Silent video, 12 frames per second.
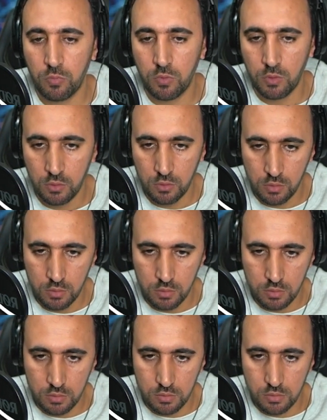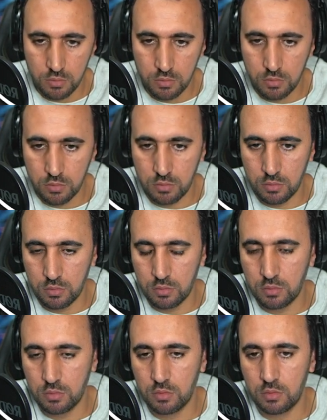
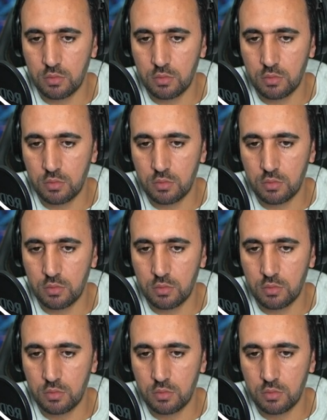[no speech]